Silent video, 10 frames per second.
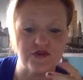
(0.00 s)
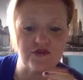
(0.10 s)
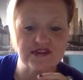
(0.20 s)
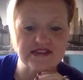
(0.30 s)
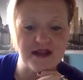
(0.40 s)

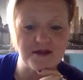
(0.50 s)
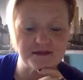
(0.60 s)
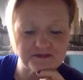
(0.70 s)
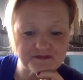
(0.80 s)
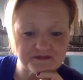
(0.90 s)
rest stop,
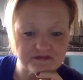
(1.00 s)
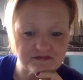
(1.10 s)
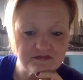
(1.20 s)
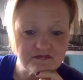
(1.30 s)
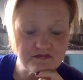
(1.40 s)

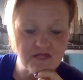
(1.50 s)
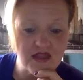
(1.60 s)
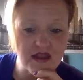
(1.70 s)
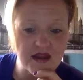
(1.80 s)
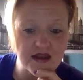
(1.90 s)

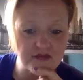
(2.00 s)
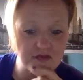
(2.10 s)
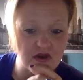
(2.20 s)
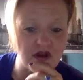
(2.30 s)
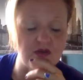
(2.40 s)
and
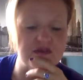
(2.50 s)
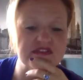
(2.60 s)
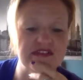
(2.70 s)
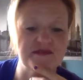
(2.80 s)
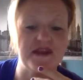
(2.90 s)
I was
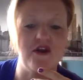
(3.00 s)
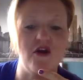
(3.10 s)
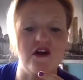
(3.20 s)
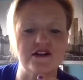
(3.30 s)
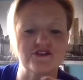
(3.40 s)
sitting in my
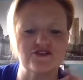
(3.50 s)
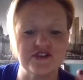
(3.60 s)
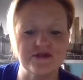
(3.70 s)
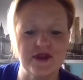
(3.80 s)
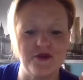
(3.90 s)
car and I was
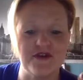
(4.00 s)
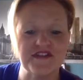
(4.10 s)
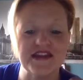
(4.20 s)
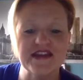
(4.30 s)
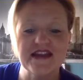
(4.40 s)
drinking my
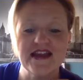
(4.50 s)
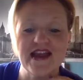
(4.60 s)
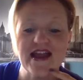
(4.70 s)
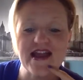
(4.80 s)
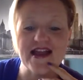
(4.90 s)
coffee,
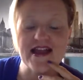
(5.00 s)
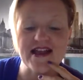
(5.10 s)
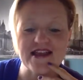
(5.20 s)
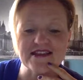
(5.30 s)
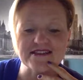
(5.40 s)

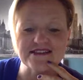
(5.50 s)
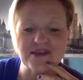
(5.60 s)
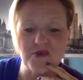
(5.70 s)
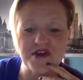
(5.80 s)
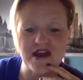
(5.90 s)
and
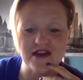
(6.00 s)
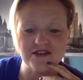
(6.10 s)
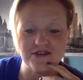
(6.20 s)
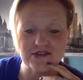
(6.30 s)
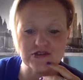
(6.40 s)
someone knocked
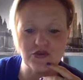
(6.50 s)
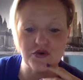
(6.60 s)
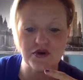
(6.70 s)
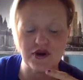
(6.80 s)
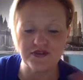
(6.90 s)
on the
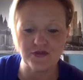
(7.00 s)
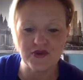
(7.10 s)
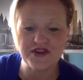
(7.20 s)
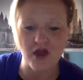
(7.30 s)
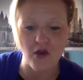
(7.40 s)
door on the
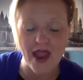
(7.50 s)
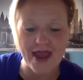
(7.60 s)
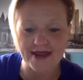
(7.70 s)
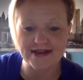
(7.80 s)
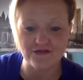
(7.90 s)
window, and
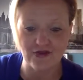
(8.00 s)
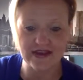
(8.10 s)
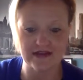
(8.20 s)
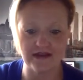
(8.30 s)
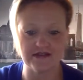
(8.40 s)
I didn't
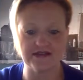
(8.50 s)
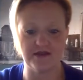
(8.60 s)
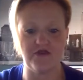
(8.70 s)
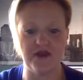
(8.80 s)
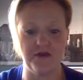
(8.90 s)
recognize them
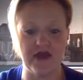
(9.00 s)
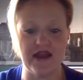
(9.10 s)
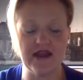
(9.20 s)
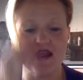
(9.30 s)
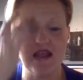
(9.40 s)
right
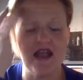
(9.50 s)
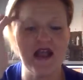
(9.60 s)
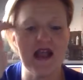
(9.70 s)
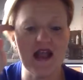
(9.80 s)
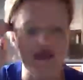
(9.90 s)
away,
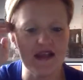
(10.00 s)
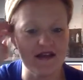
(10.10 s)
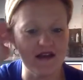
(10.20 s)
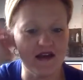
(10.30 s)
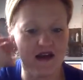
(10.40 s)

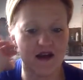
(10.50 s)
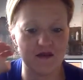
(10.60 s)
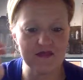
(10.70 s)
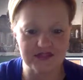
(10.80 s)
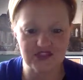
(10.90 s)
and
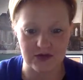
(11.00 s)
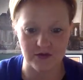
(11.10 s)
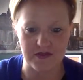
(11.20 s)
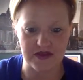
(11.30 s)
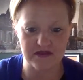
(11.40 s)
it was a
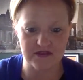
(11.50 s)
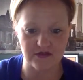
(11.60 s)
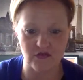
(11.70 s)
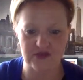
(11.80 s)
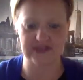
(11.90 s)
gentleman, so of
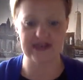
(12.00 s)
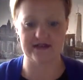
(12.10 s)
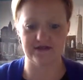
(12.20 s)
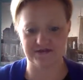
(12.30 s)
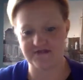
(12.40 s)
course I get
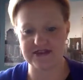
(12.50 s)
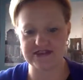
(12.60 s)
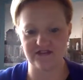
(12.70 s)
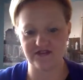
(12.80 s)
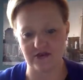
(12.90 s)

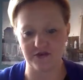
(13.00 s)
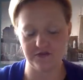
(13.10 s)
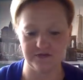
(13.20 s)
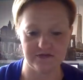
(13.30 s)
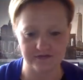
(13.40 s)
defensive,
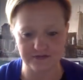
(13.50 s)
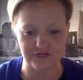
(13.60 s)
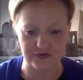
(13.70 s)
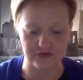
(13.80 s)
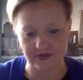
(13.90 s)

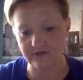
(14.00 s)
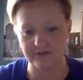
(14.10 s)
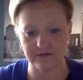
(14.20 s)
Brooklyn